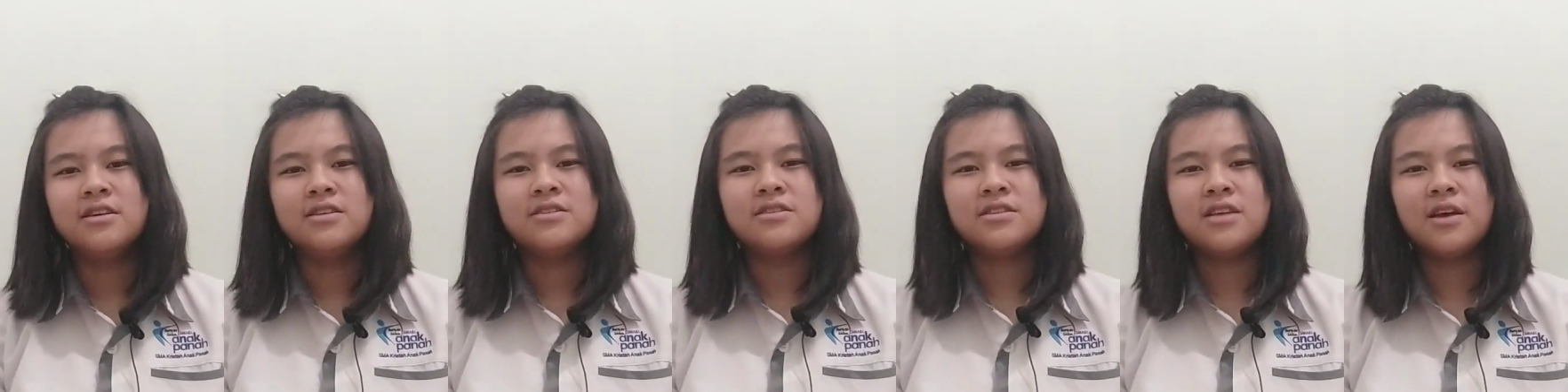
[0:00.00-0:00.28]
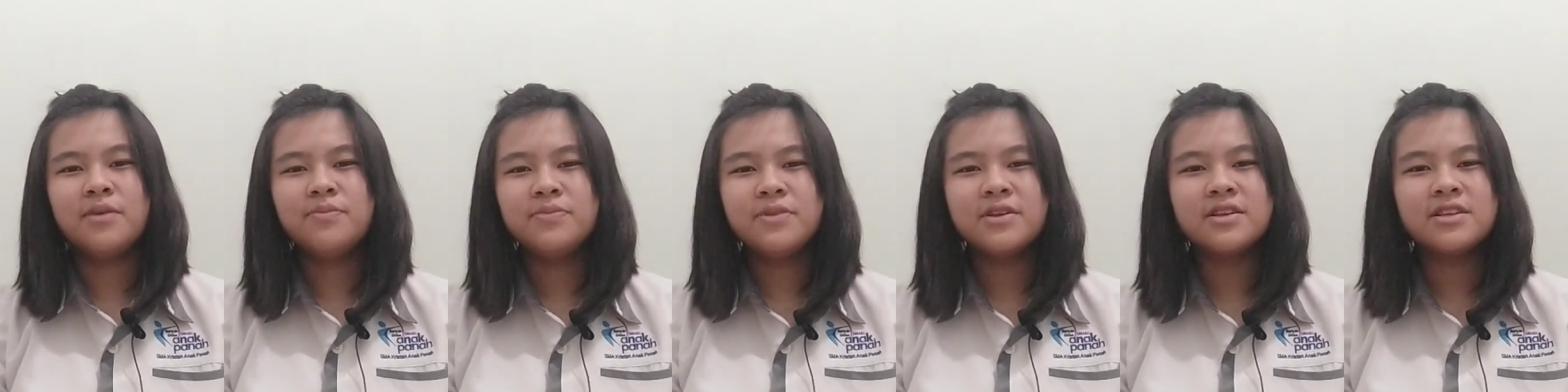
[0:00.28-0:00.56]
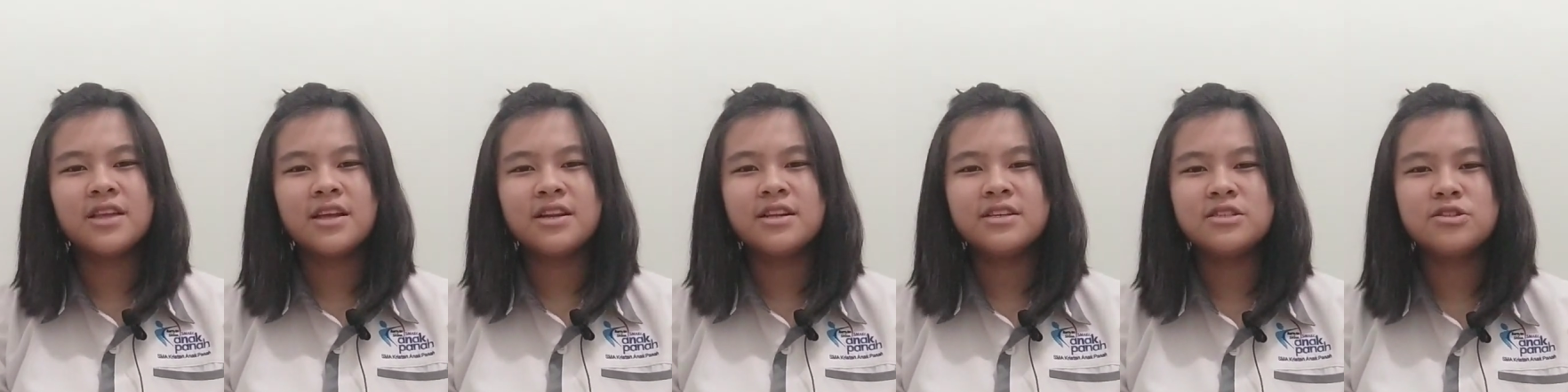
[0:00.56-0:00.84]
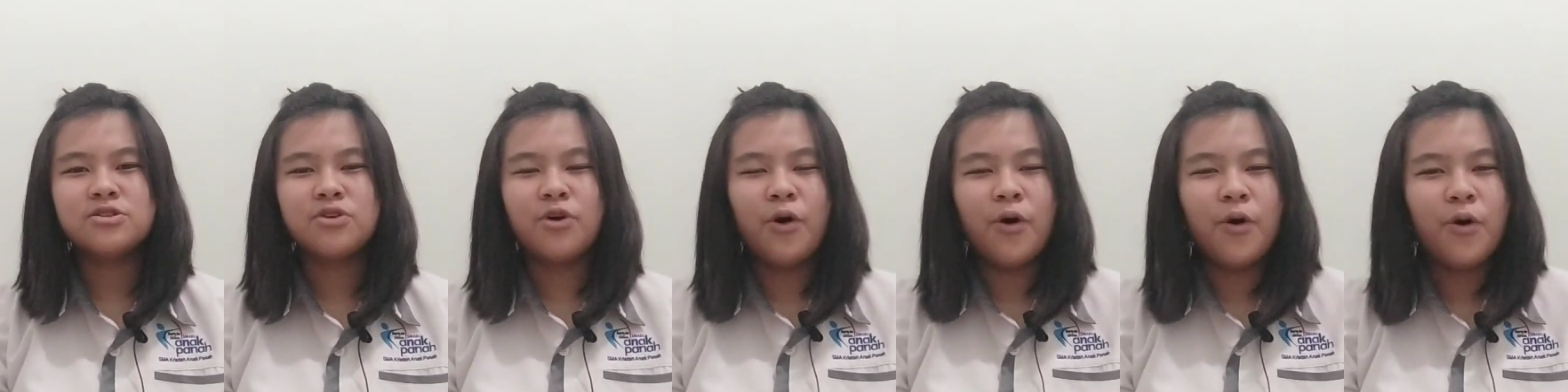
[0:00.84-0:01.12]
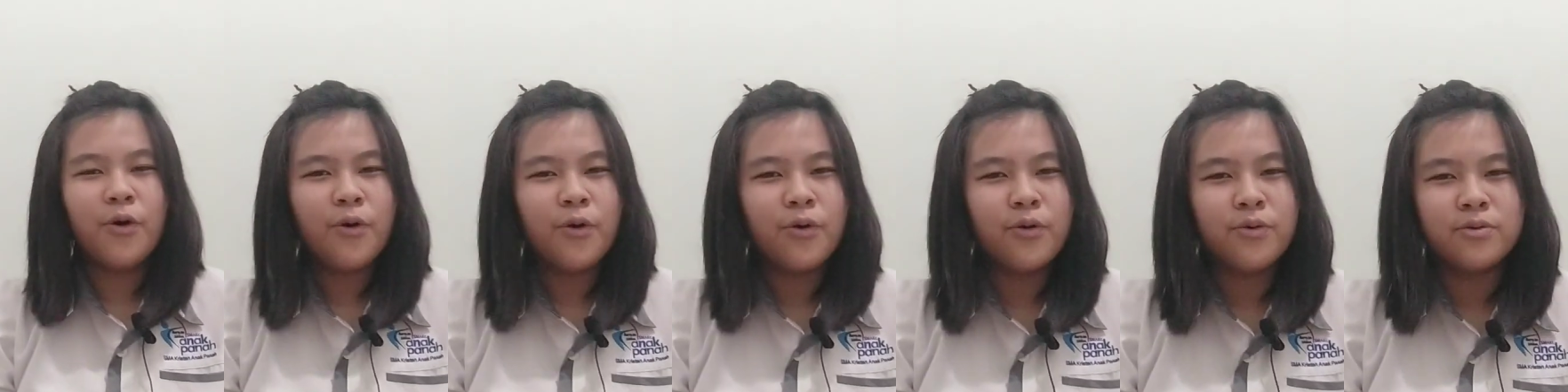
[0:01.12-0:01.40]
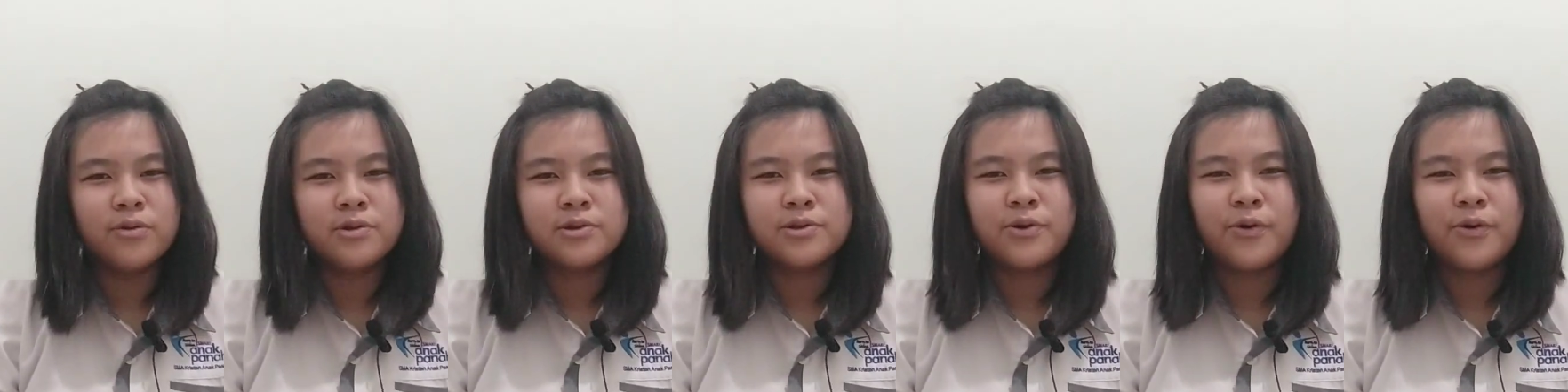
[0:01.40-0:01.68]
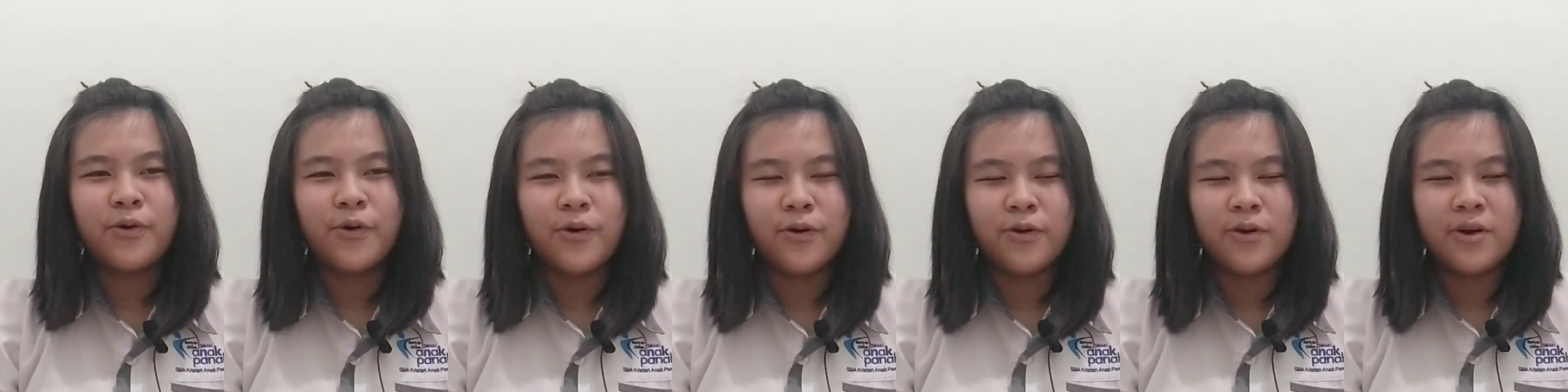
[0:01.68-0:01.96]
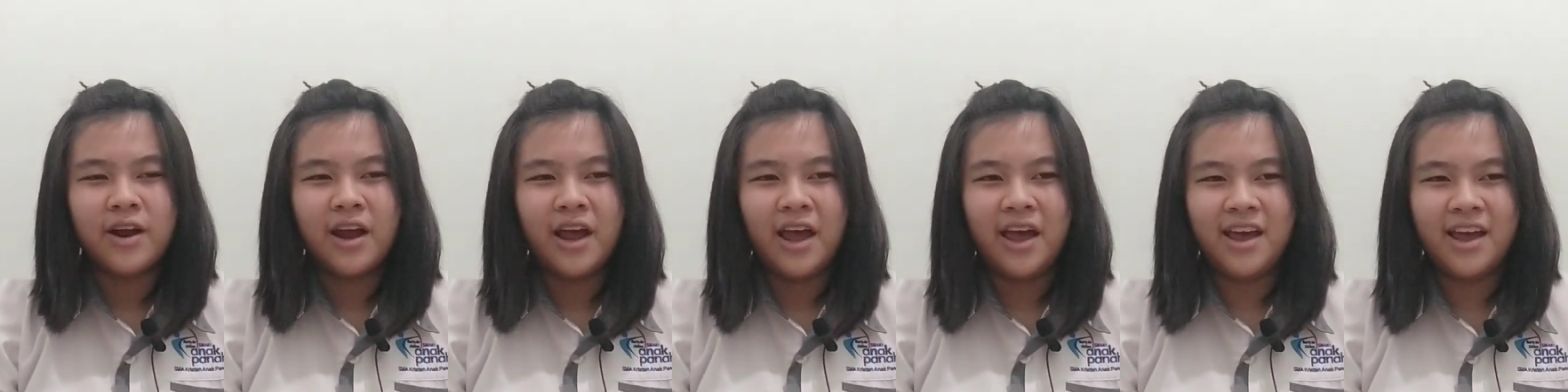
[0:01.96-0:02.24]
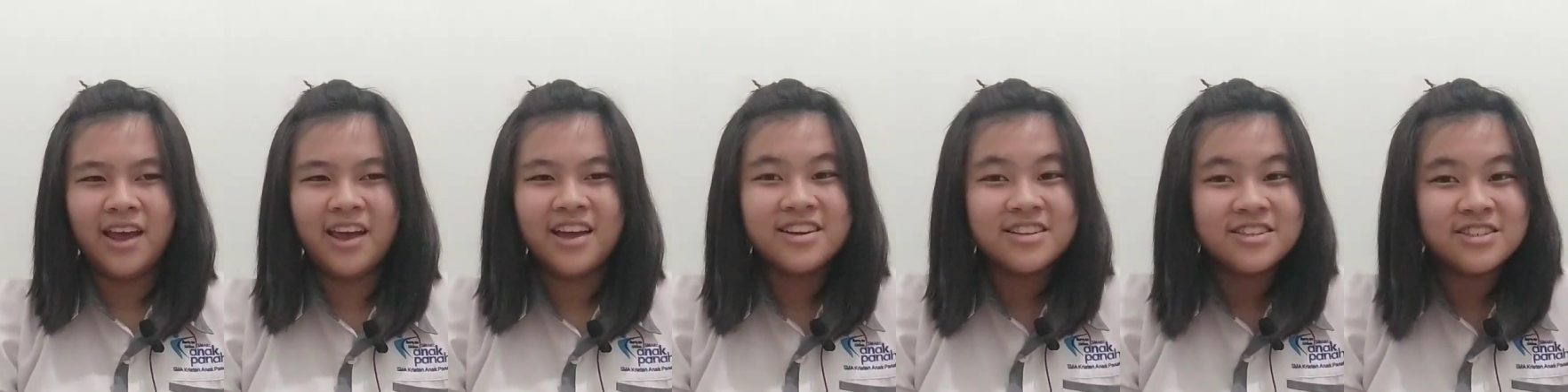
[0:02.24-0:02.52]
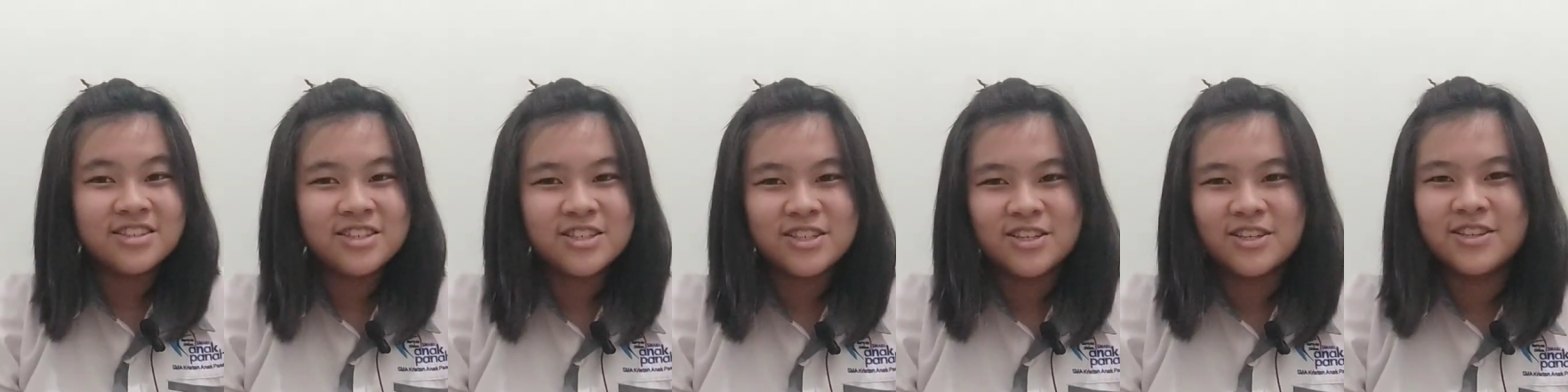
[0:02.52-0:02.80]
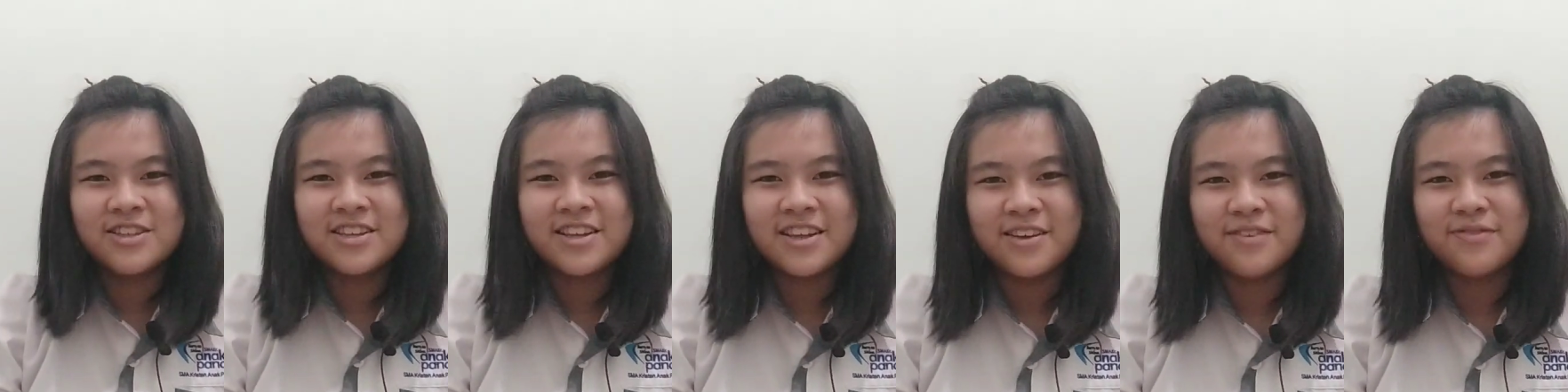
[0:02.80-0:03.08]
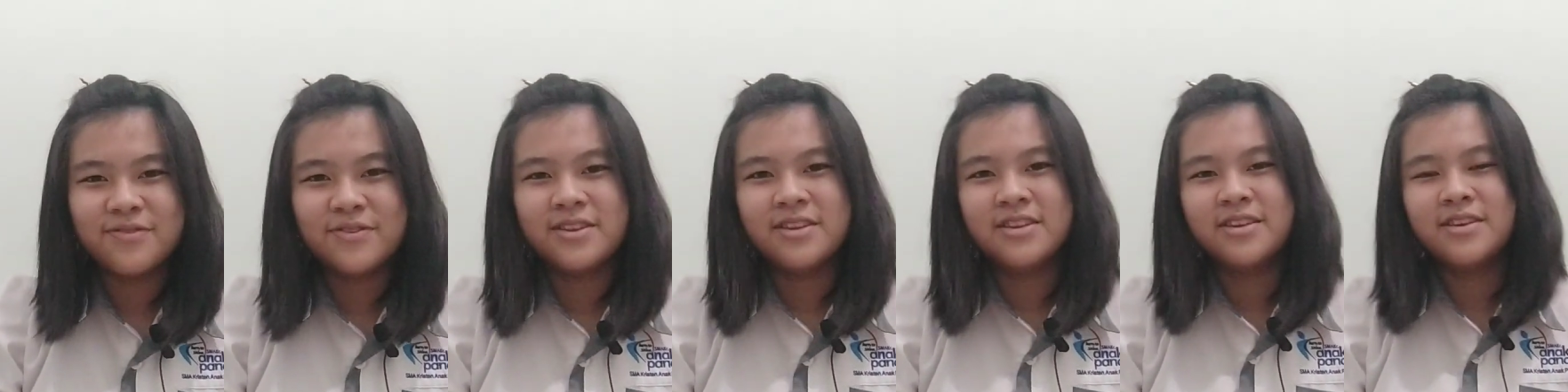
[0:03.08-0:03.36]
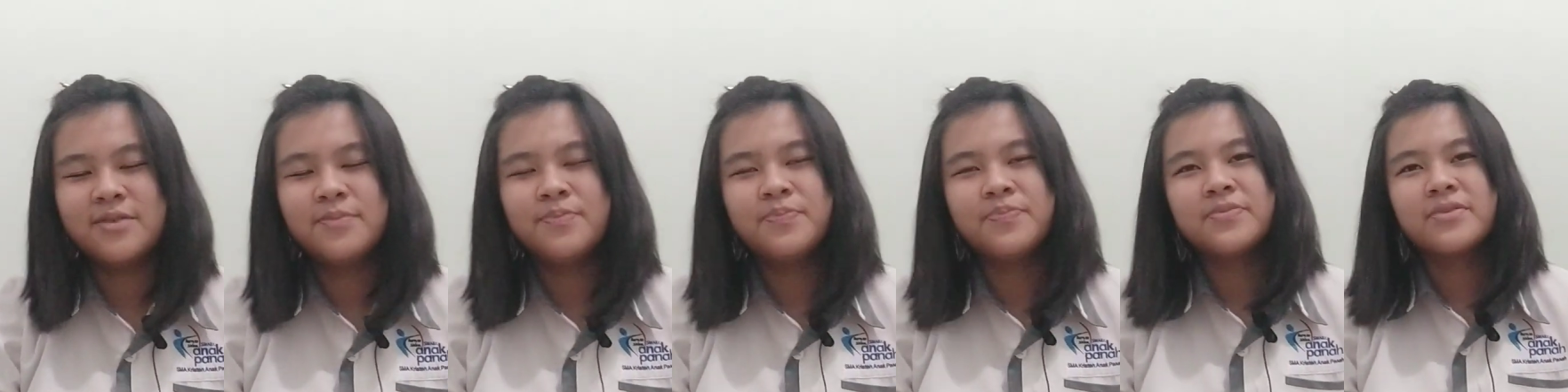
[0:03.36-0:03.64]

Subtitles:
something that is old or ancient even,